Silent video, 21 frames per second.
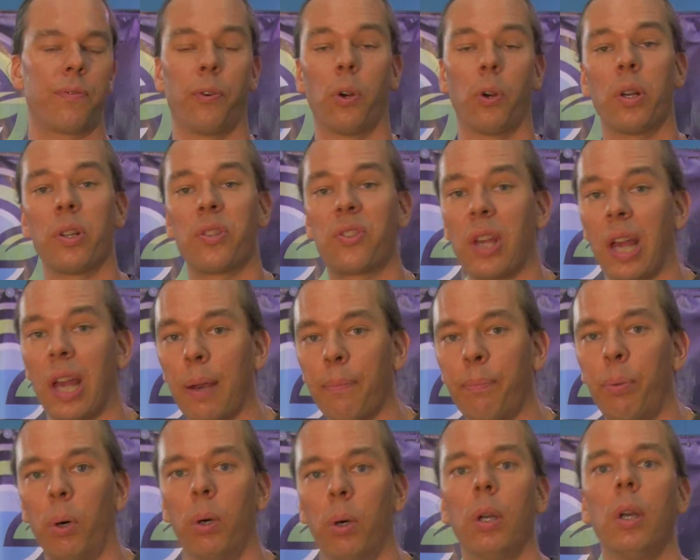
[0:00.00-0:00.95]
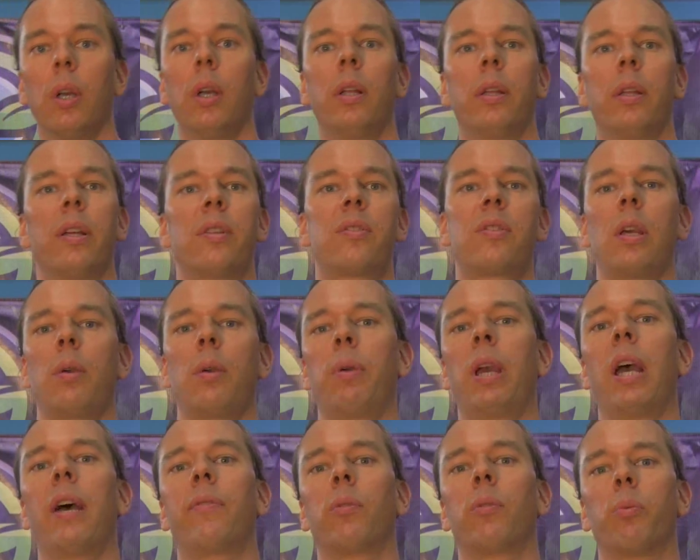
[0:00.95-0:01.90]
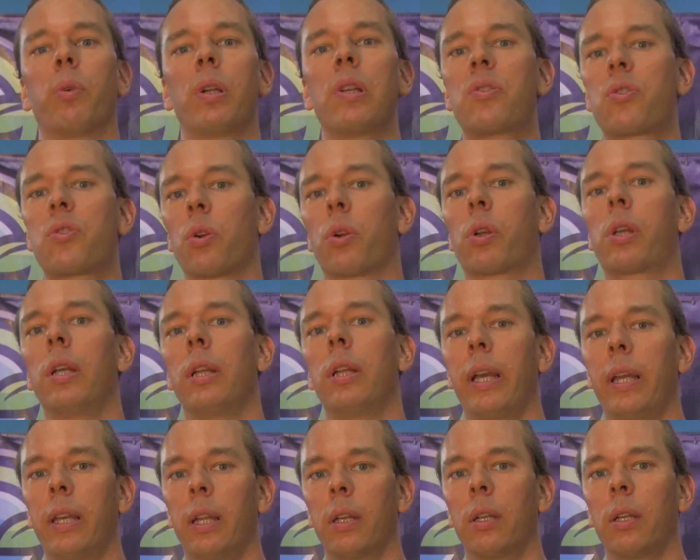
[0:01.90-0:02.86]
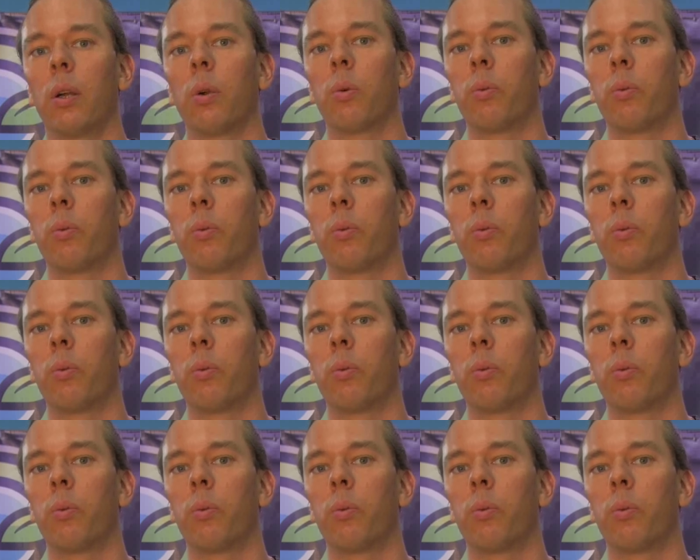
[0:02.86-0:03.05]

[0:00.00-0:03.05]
For example, let's say we have a recirculating